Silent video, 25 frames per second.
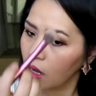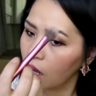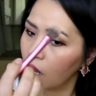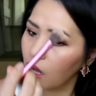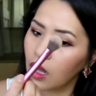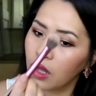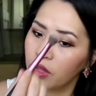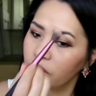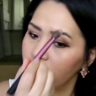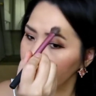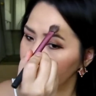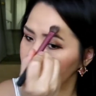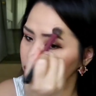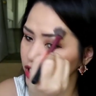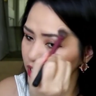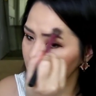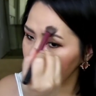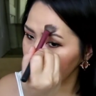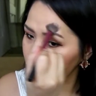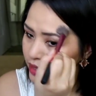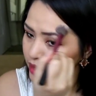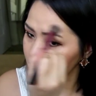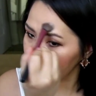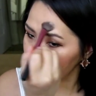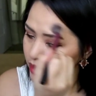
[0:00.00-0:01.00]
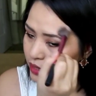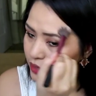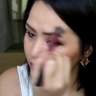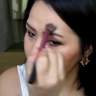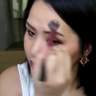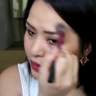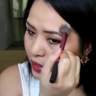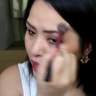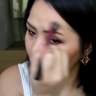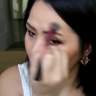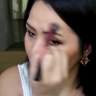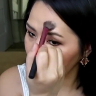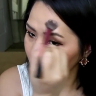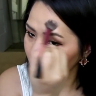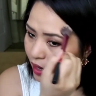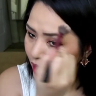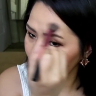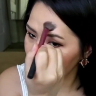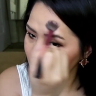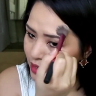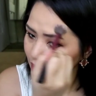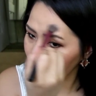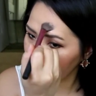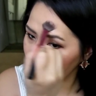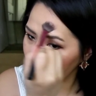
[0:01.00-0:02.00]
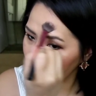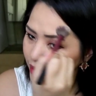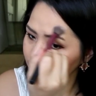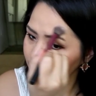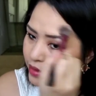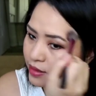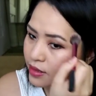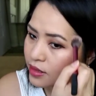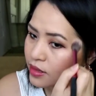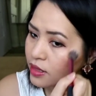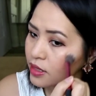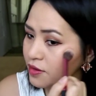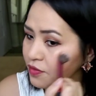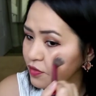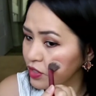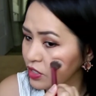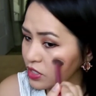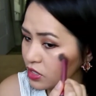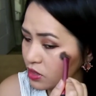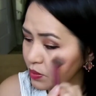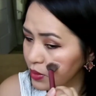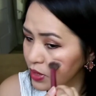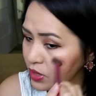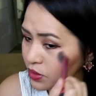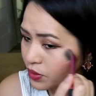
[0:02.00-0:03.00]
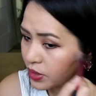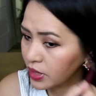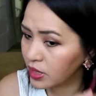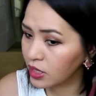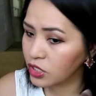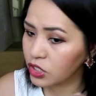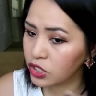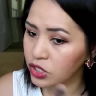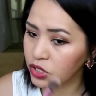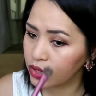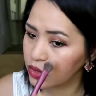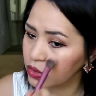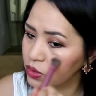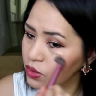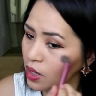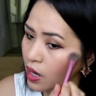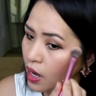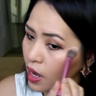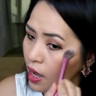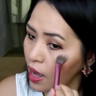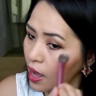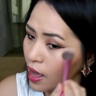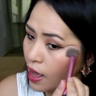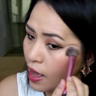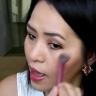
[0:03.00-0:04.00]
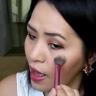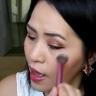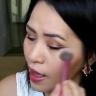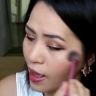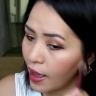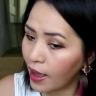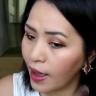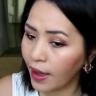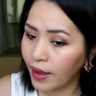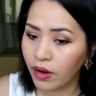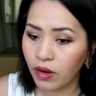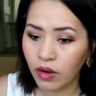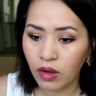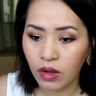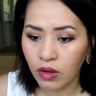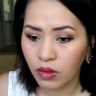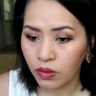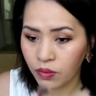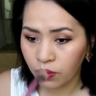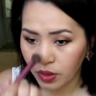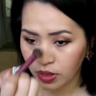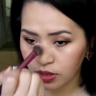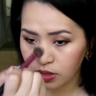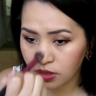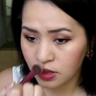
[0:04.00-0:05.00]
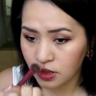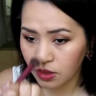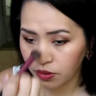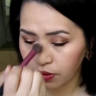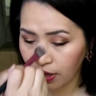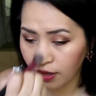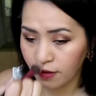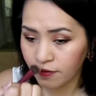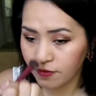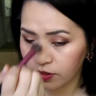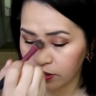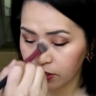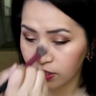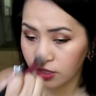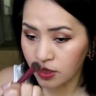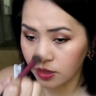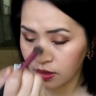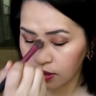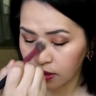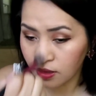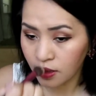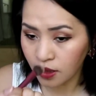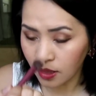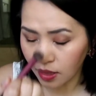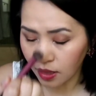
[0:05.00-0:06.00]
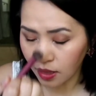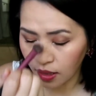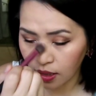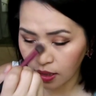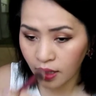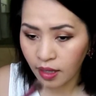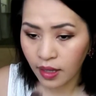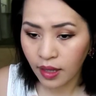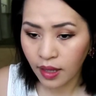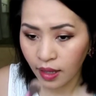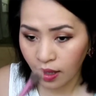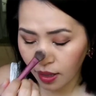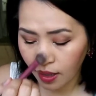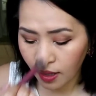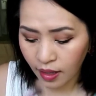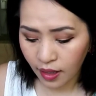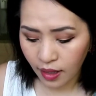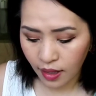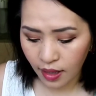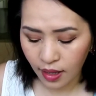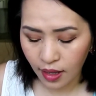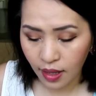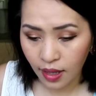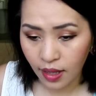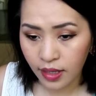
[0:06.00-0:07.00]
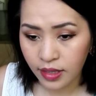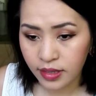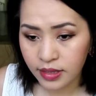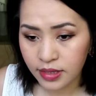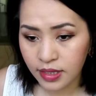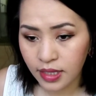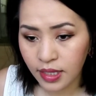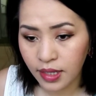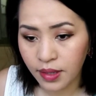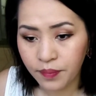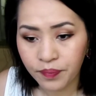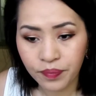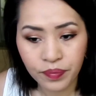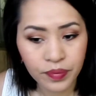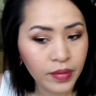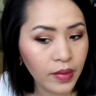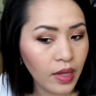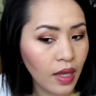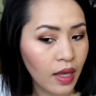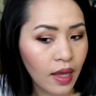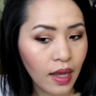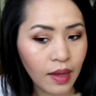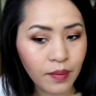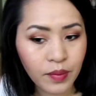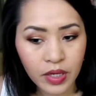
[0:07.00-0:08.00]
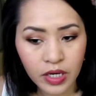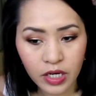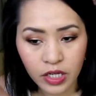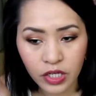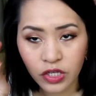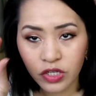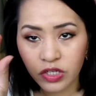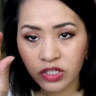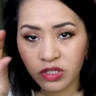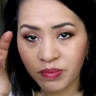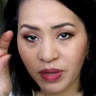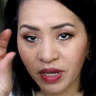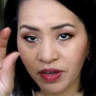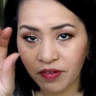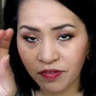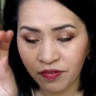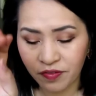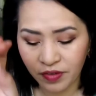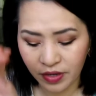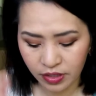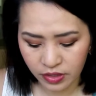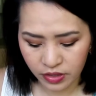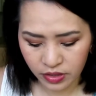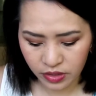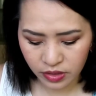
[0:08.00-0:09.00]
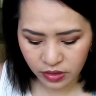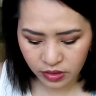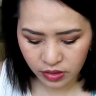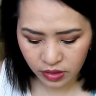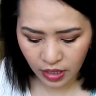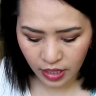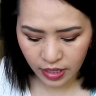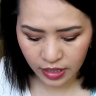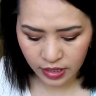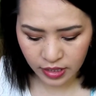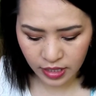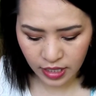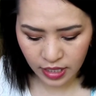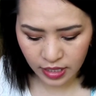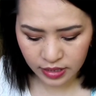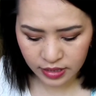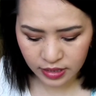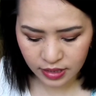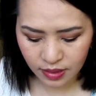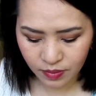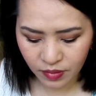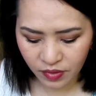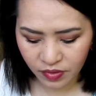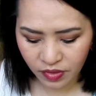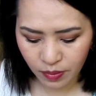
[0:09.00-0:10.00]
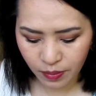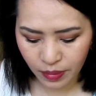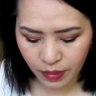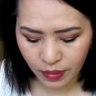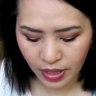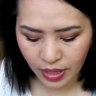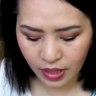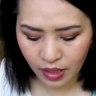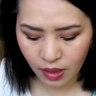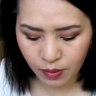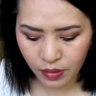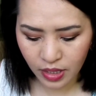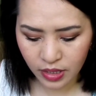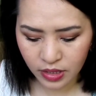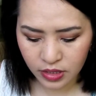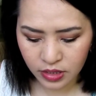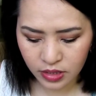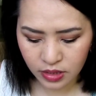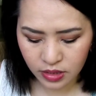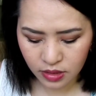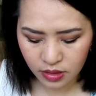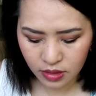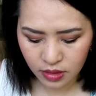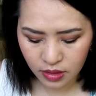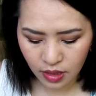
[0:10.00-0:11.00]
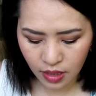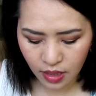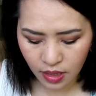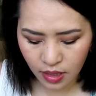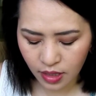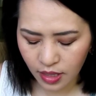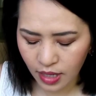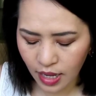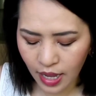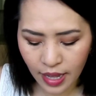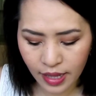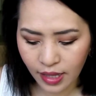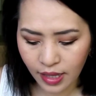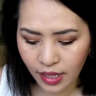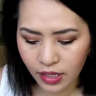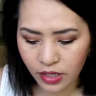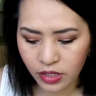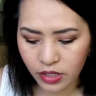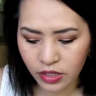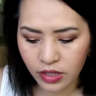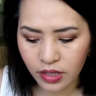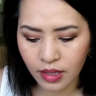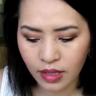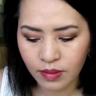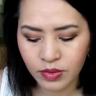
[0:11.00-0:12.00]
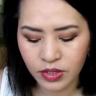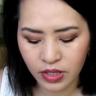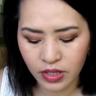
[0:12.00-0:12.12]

On the cheeks, you cannot tell the difference between the two at all whatsoever. And I'm going to use my finger and get some of the Becca blush highlighter,